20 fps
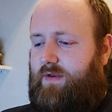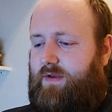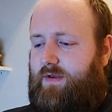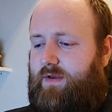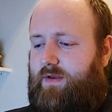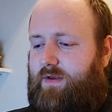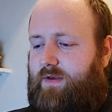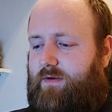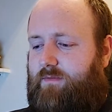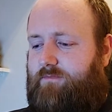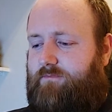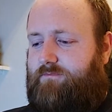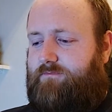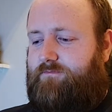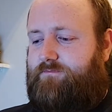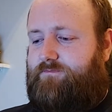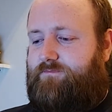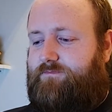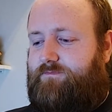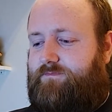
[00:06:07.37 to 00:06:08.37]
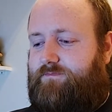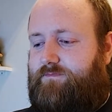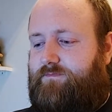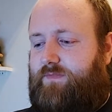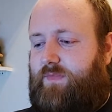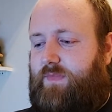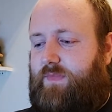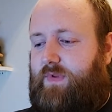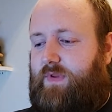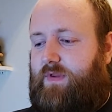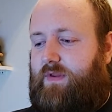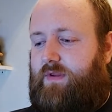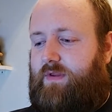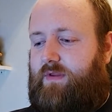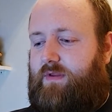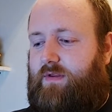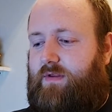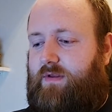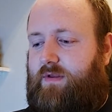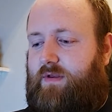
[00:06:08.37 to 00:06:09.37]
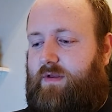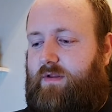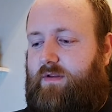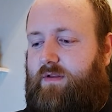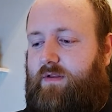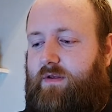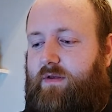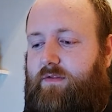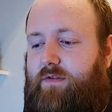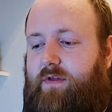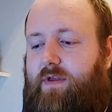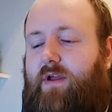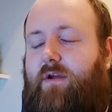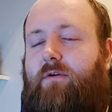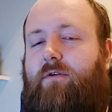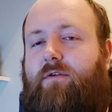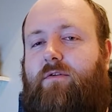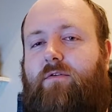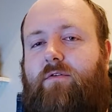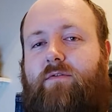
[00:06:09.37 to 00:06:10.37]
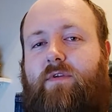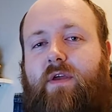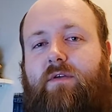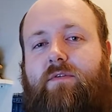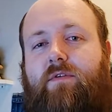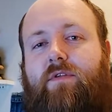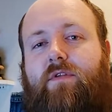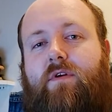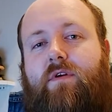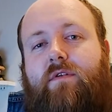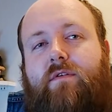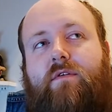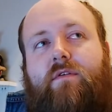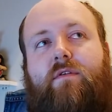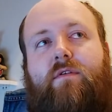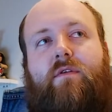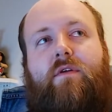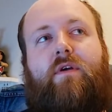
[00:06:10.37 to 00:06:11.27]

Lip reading: And the character of David Dunn.